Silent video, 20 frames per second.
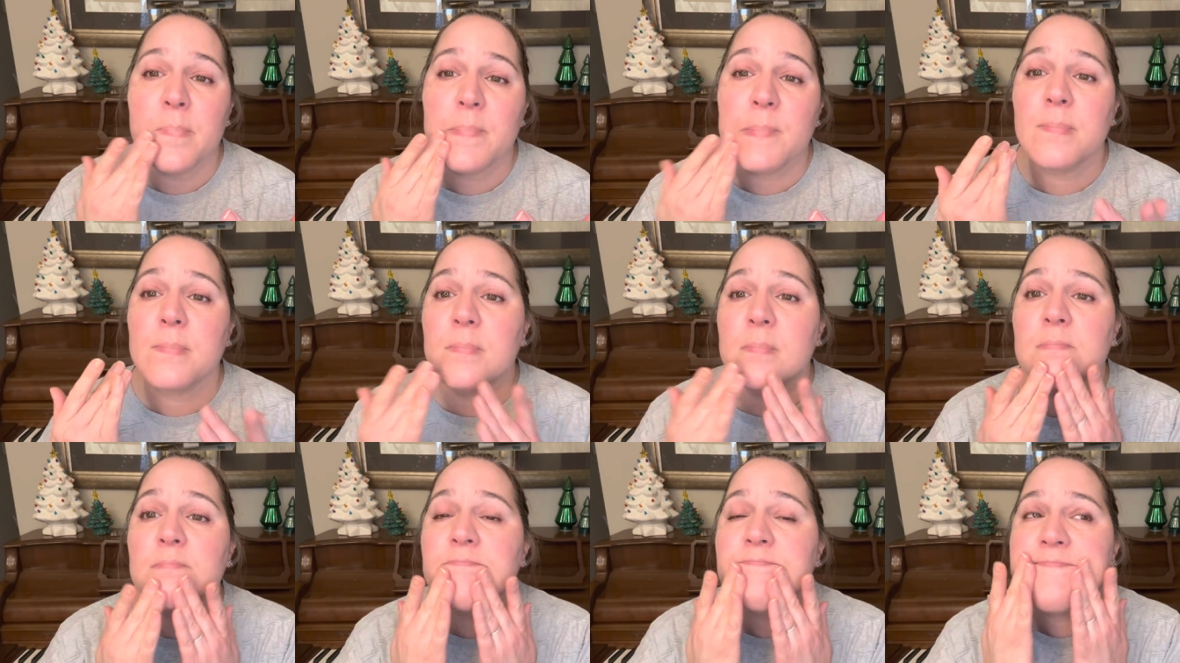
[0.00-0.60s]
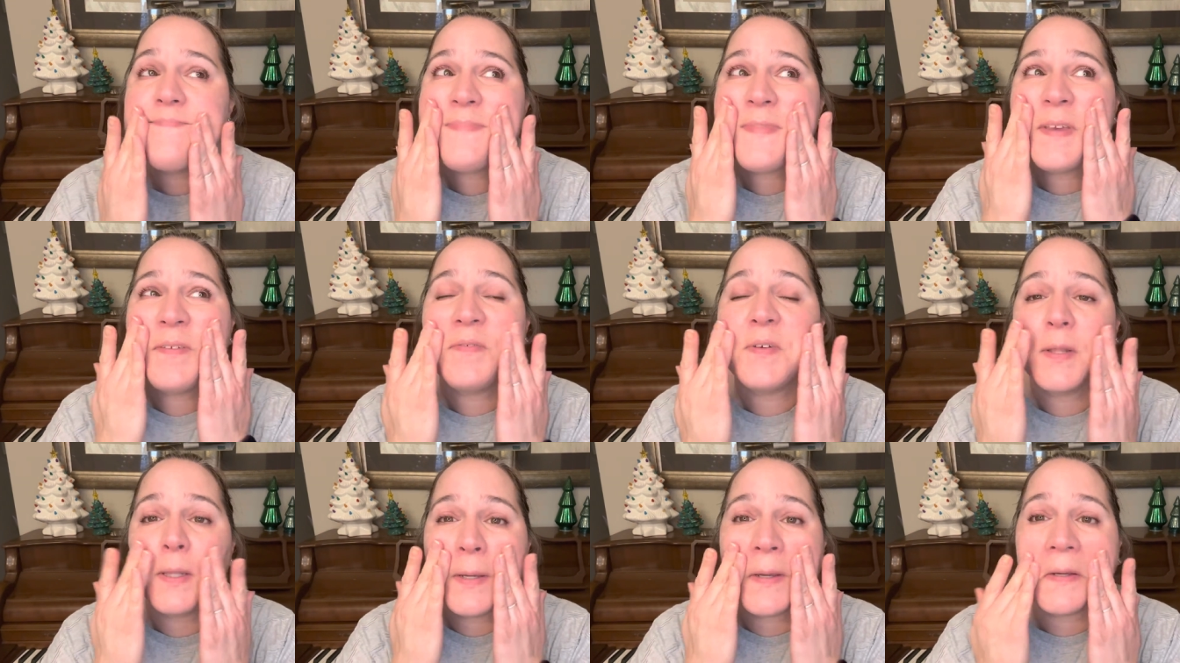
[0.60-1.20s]
Hmm, I
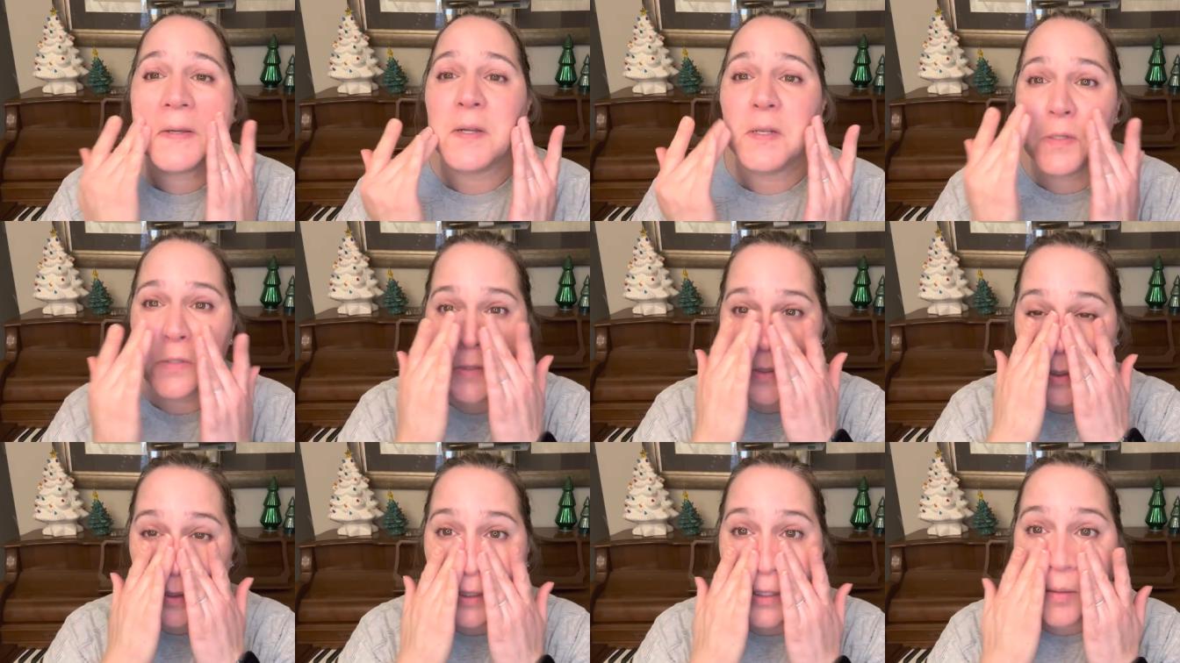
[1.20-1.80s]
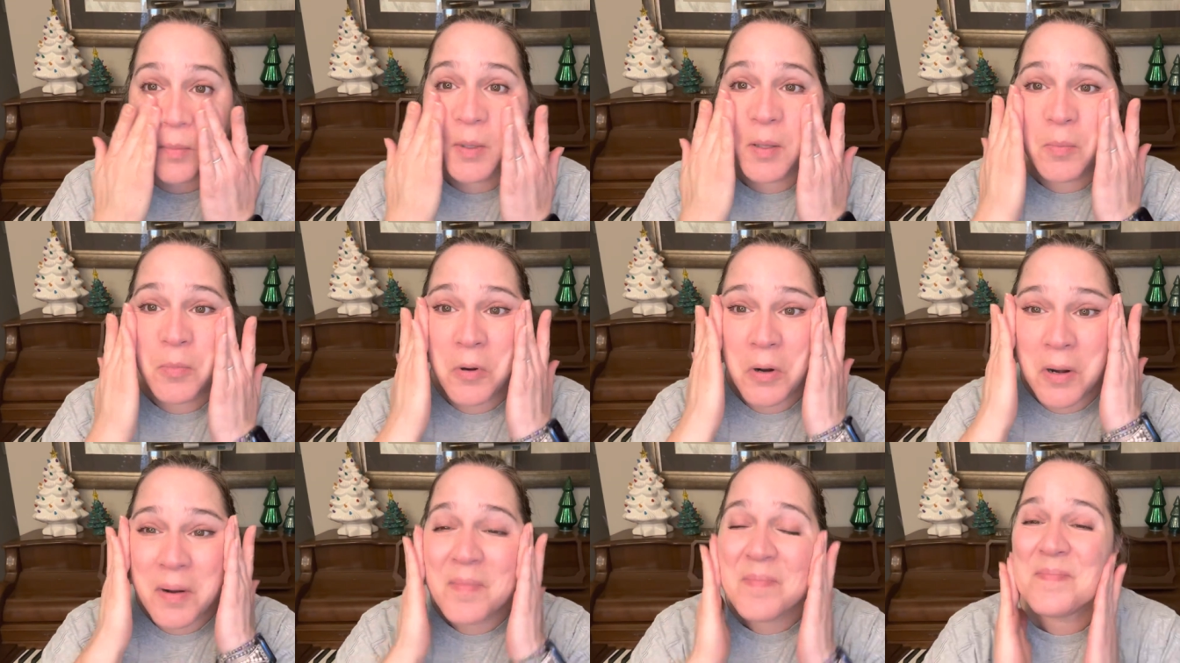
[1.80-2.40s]
feel like I could use a little bit
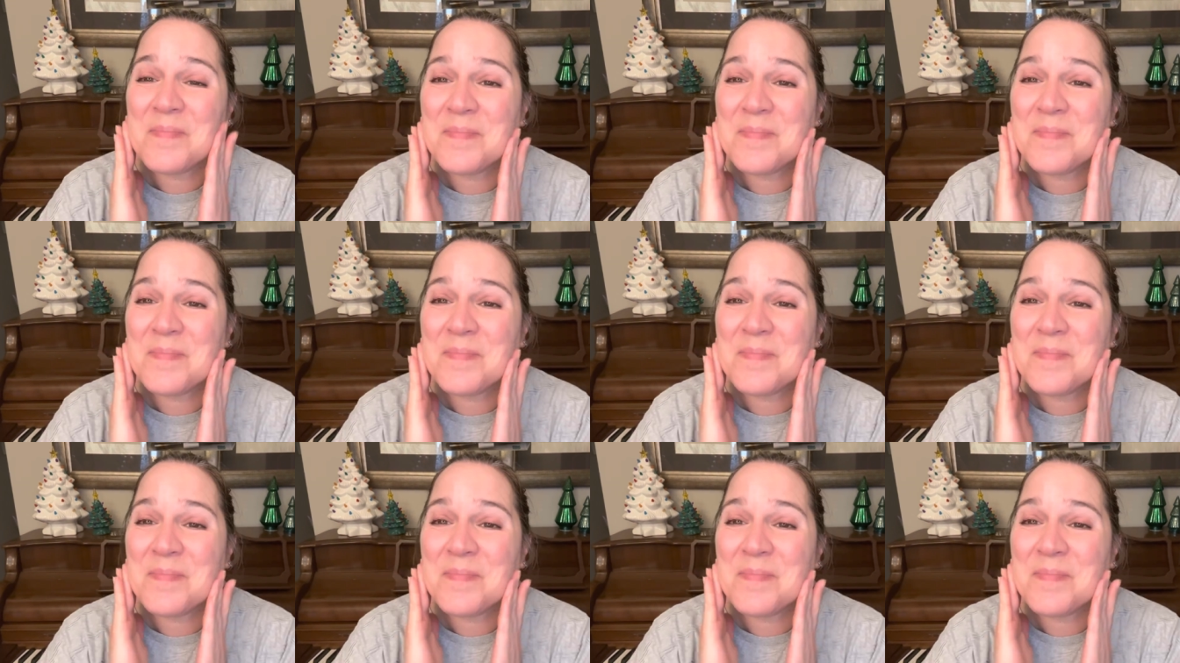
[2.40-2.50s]
more.